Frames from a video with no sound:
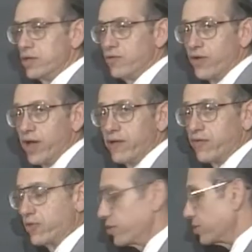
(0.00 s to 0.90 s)
the
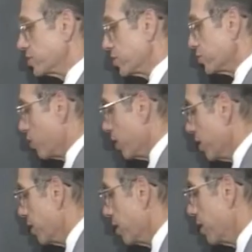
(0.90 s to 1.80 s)
5/3 is
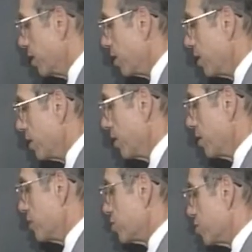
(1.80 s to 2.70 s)
1.
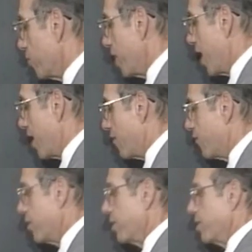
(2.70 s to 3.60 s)
So we have
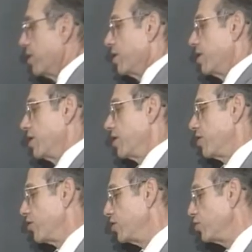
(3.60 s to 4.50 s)

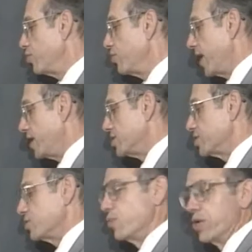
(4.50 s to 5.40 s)
32
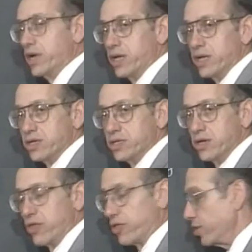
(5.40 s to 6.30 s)
minus 1 is
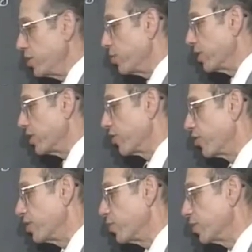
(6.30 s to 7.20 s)
31.
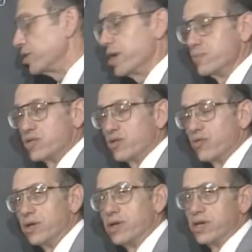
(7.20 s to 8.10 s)
31 times
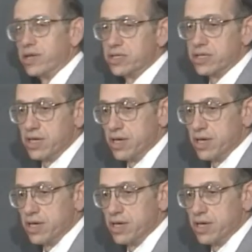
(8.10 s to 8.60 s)
3 is